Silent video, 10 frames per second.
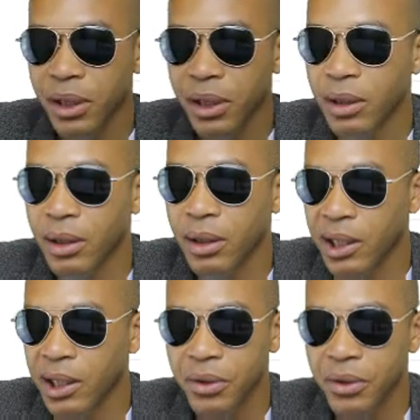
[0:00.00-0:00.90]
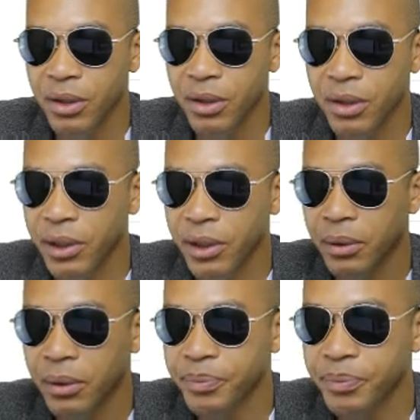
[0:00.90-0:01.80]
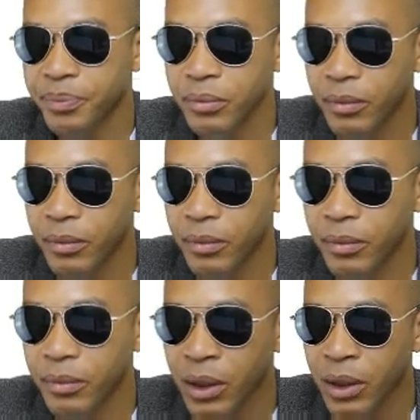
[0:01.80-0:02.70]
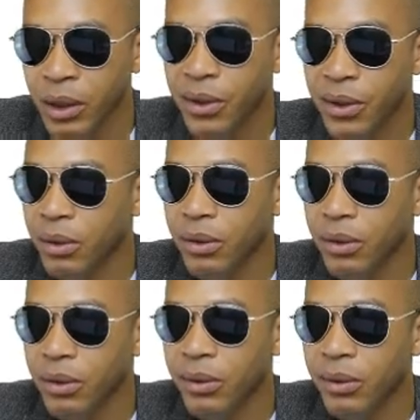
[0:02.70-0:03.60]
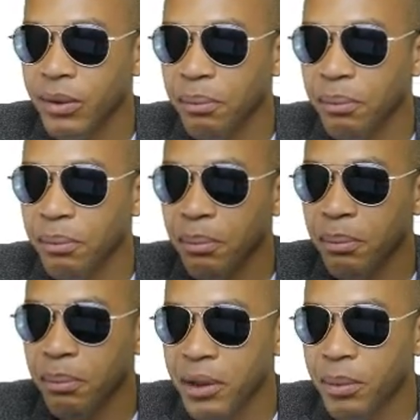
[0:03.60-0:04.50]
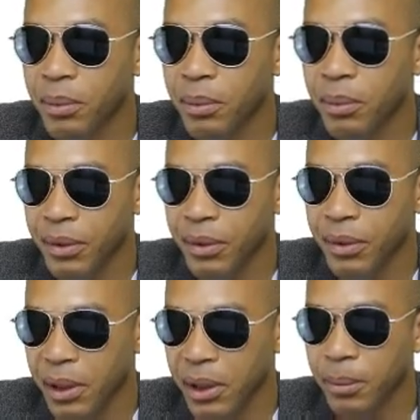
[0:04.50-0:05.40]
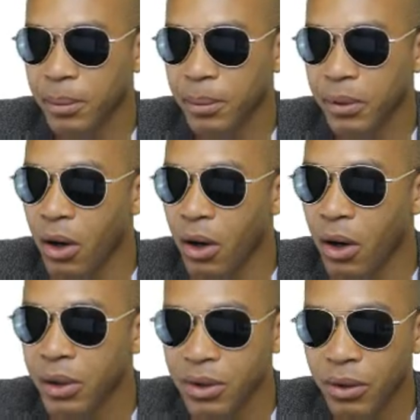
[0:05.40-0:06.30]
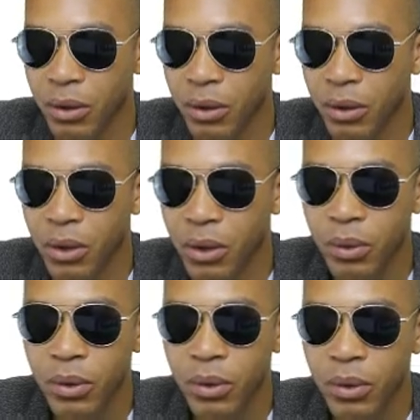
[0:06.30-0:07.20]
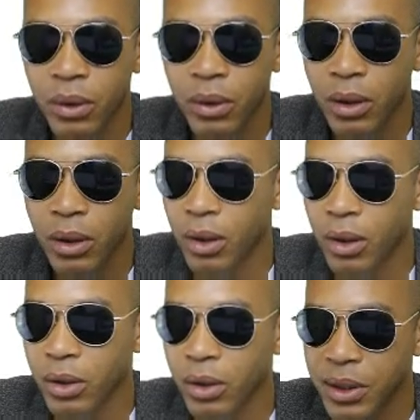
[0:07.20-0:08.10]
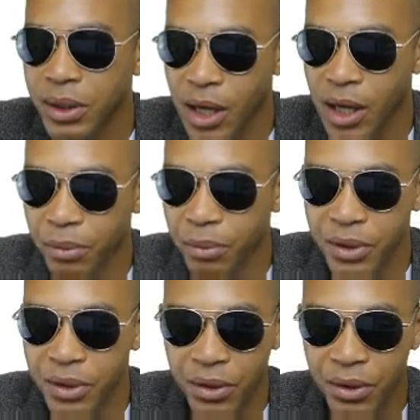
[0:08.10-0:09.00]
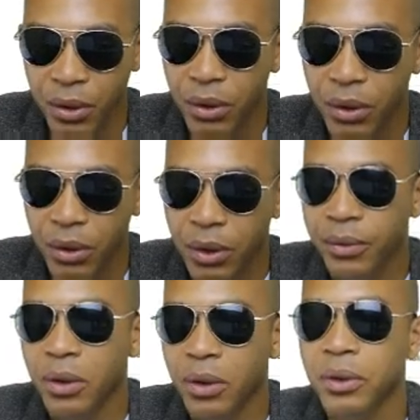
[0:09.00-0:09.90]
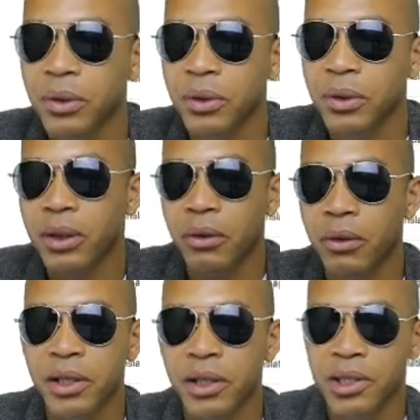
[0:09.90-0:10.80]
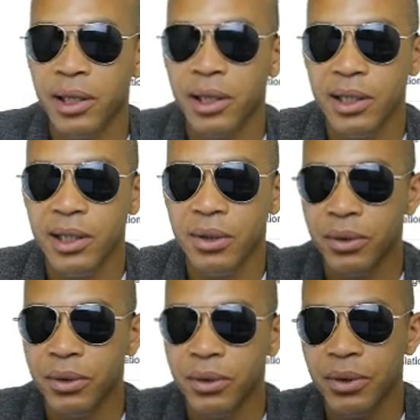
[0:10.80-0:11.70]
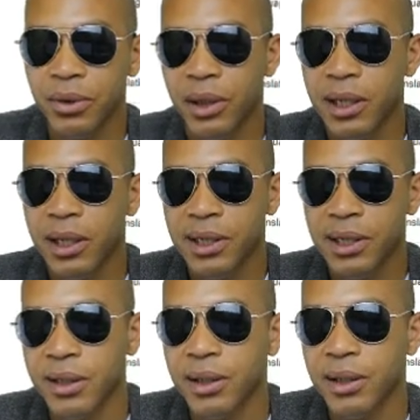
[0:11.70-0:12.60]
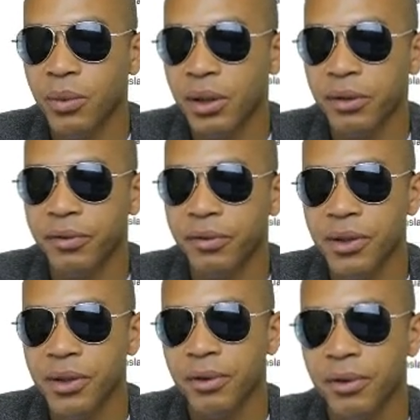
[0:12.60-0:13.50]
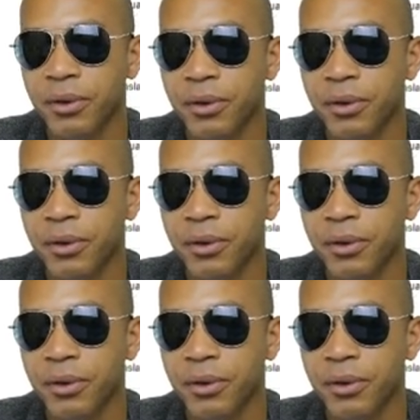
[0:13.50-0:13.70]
So the medium is medium. All these are low. All these top ones are low. The only correlation, like I told you, like I said in one of the videos before, for the people who know about keyword research,